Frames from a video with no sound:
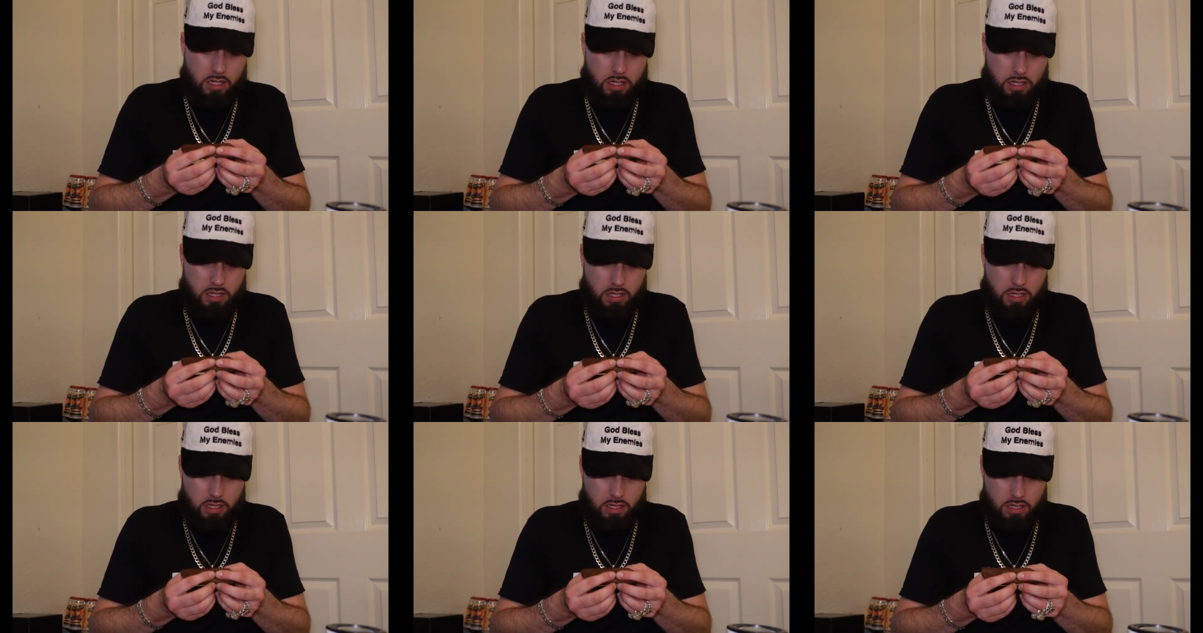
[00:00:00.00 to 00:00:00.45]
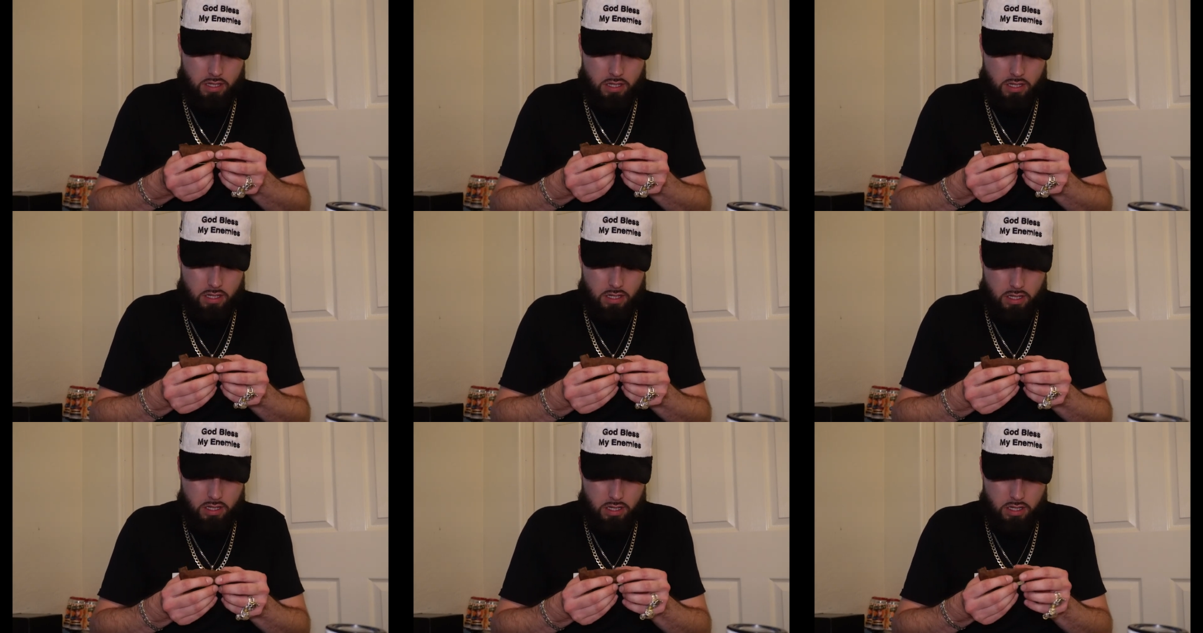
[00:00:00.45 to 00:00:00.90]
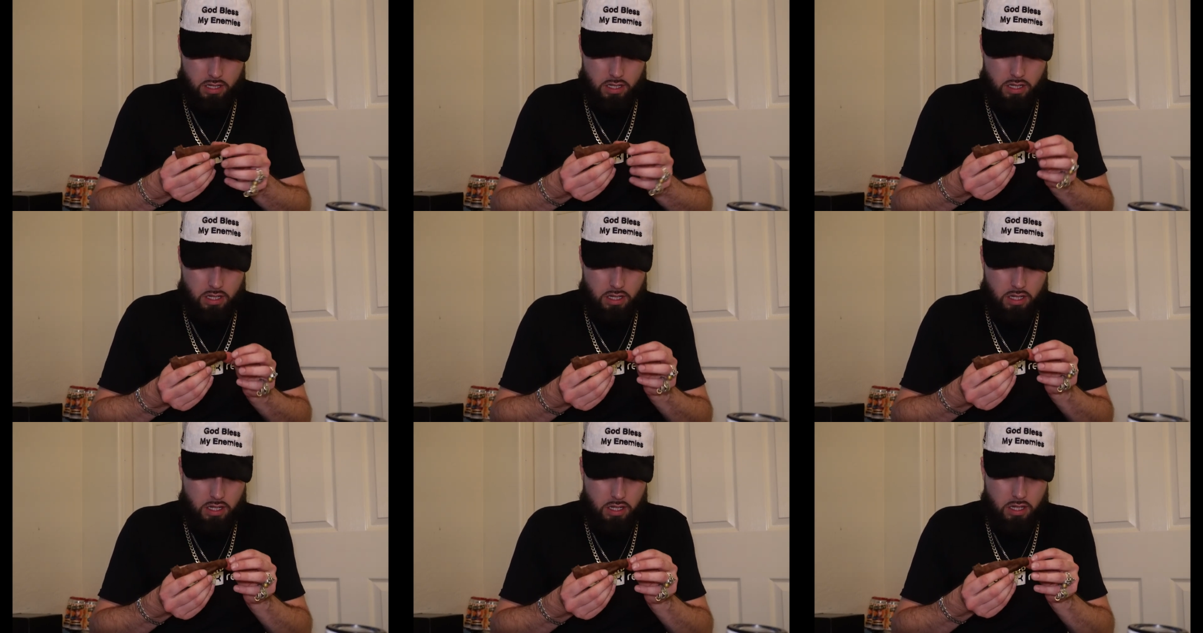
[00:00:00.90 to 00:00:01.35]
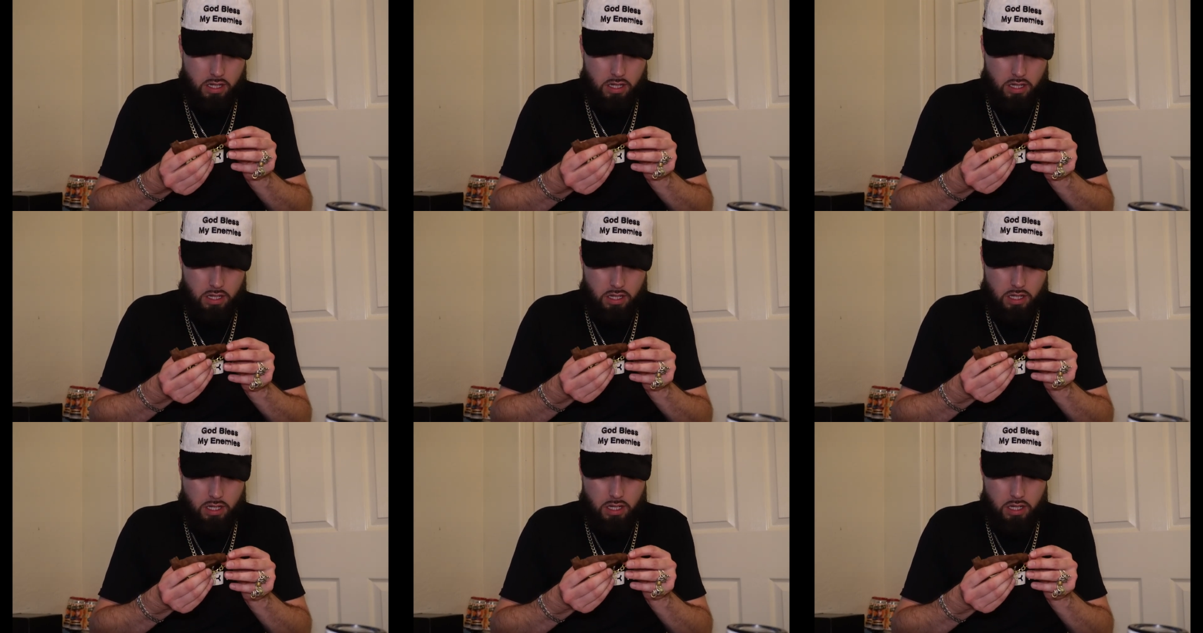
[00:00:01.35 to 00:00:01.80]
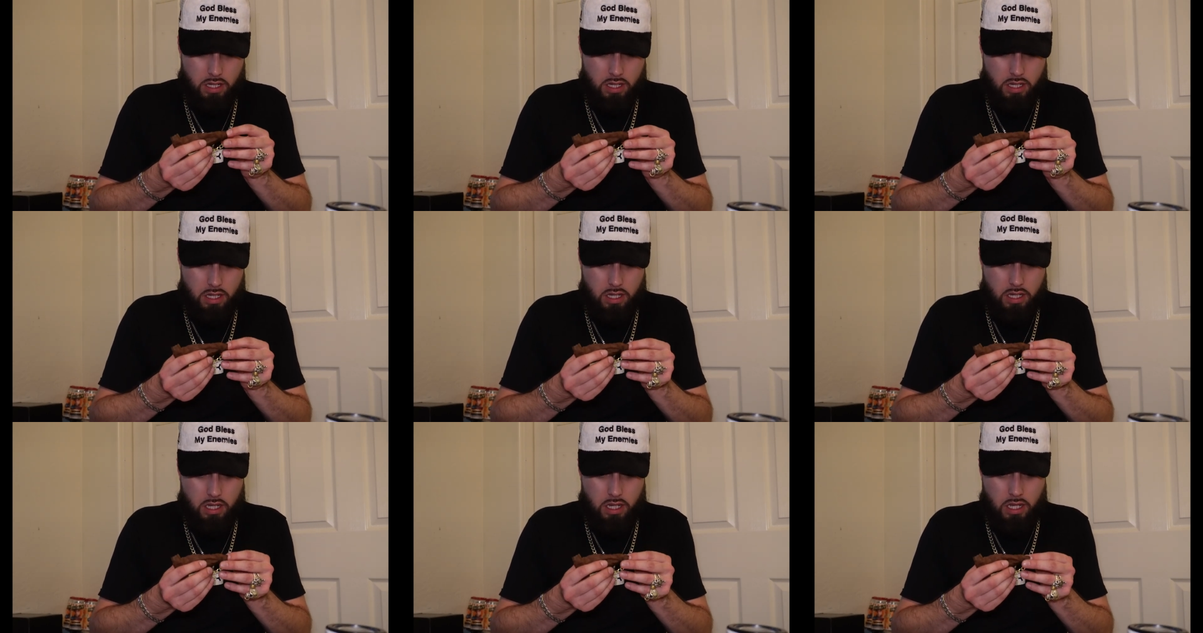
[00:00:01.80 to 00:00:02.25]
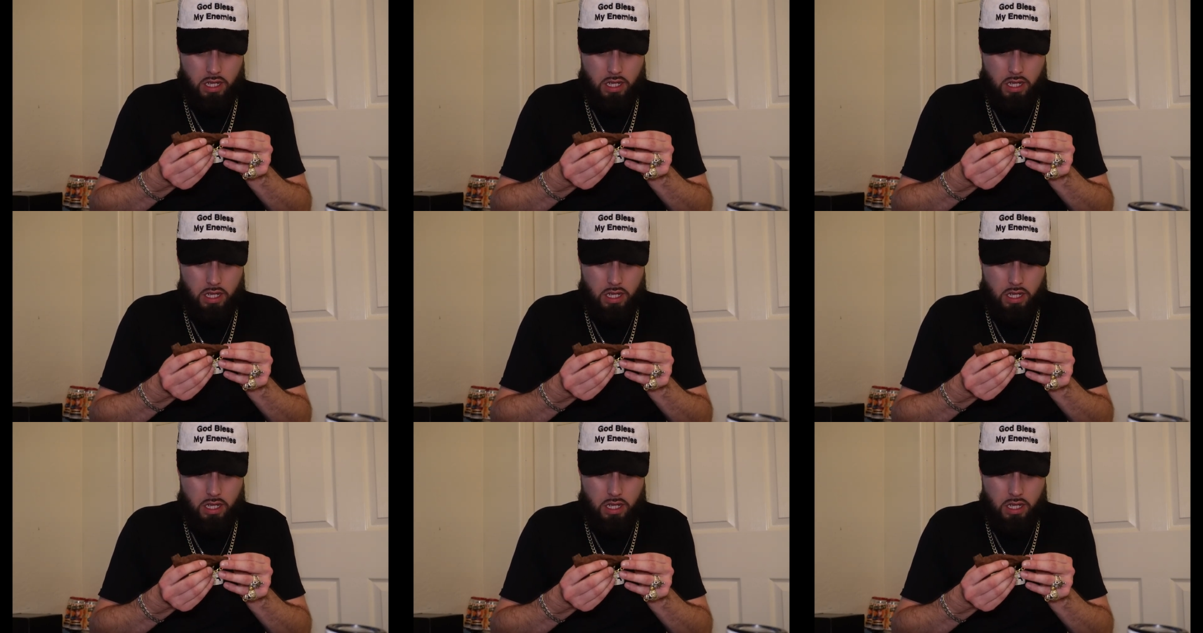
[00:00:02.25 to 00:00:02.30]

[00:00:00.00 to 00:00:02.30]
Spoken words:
Nobody speaks.